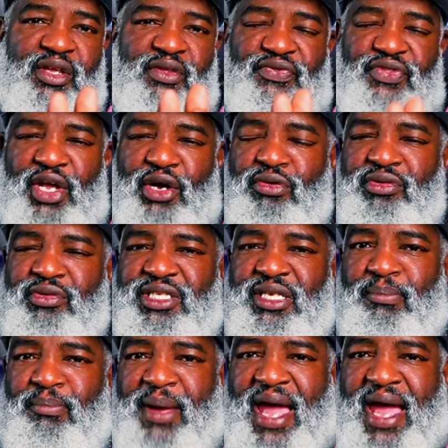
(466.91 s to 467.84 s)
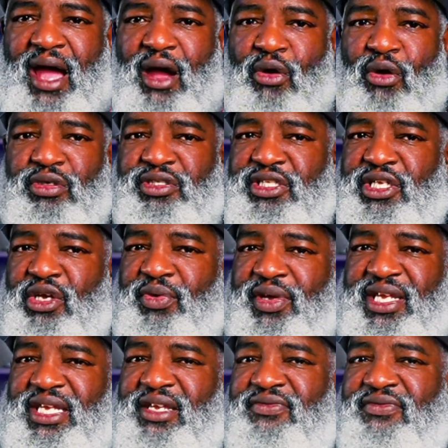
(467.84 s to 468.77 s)
Those in powers don't
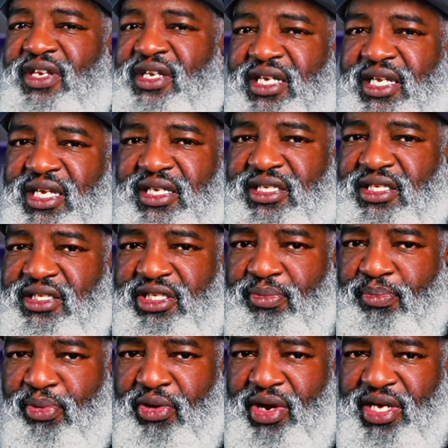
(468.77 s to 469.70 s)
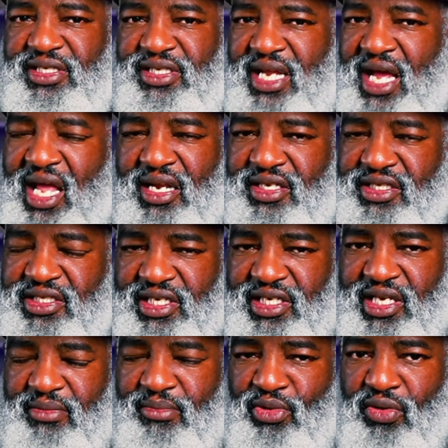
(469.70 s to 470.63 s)
even need to suppress knowledge
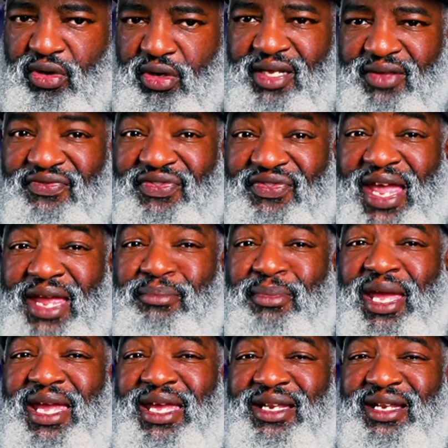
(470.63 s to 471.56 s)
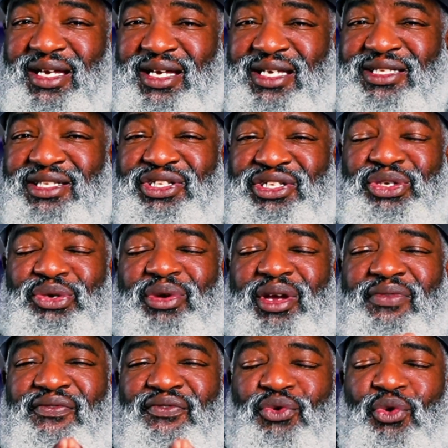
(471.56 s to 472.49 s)
anymore. They made us do
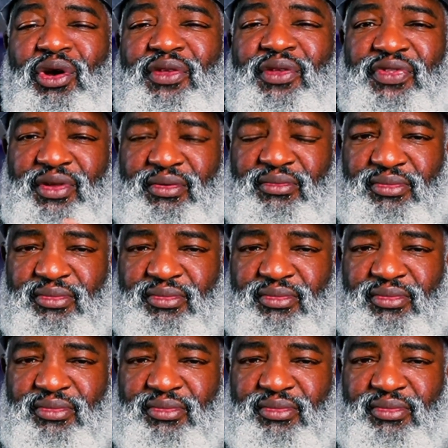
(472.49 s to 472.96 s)
it for them.